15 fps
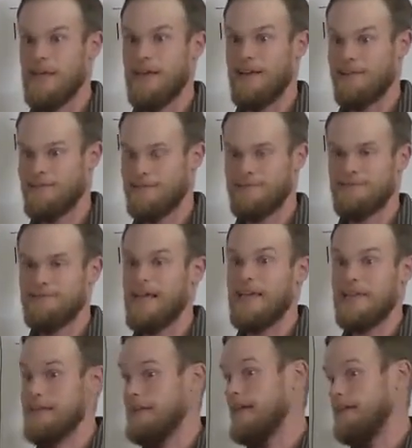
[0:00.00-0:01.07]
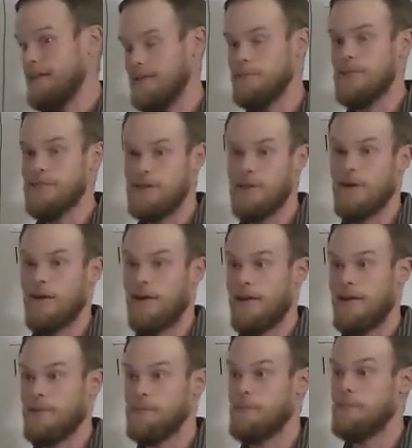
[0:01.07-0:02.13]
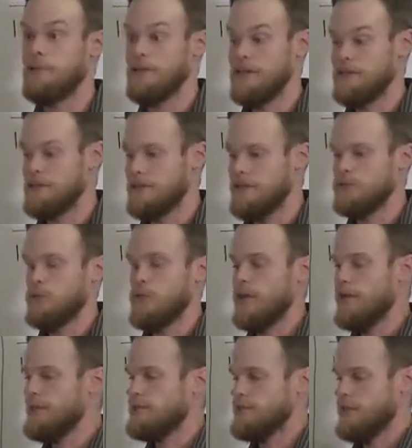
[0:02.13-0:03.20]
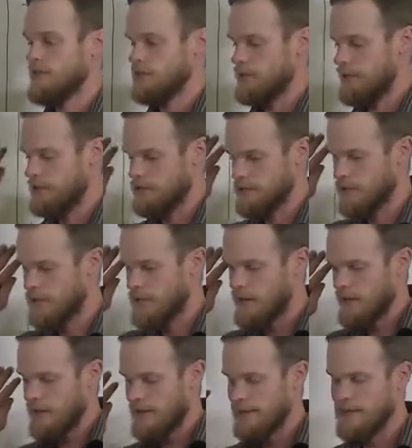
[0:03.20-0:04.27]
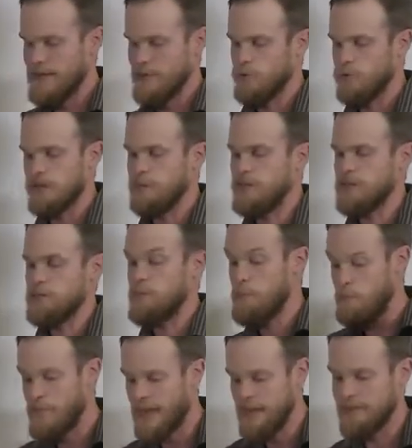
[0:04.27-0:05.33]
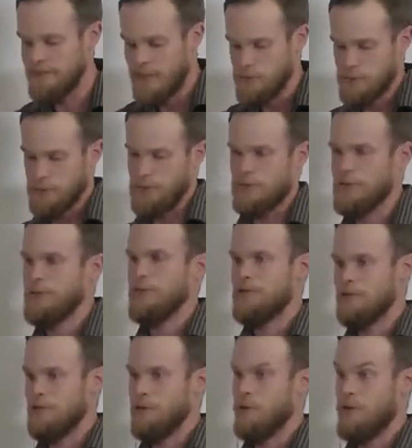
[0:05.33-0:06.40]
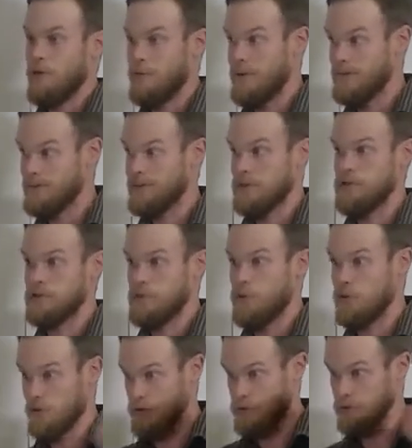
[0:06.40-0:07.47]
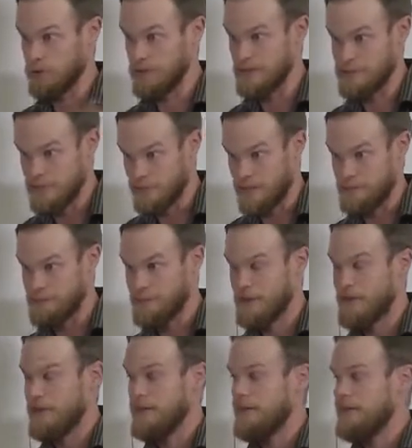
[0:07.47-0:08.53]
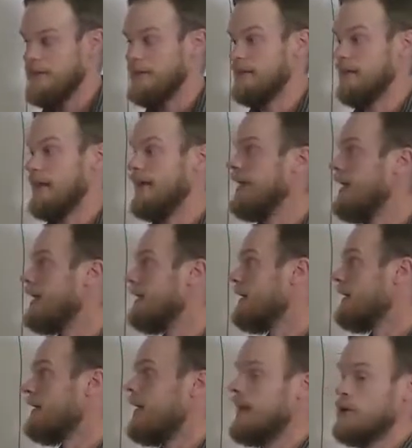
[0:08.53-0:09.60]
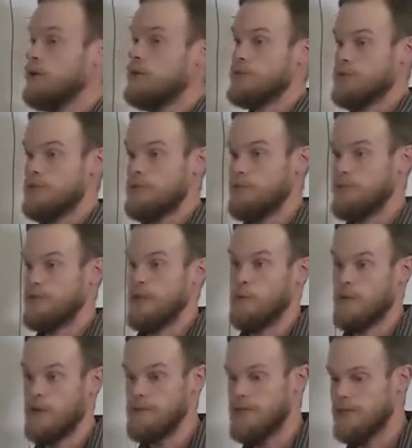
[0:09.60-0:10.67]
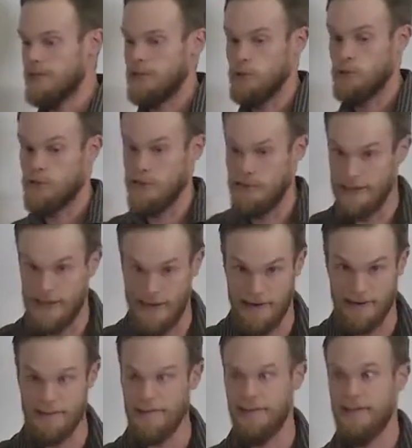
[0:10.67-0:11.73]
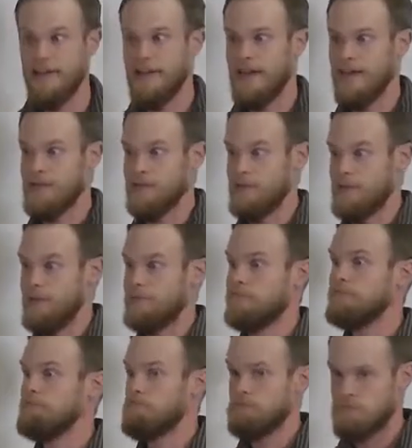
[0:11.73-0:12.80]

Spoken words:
Yeah, hineni means here I am, but it's a way, it's hine really means pay attention. You know, what I'm about to tell you is important, so listen up. Hine. And hayom is another thing. What I'm telling you today, as in,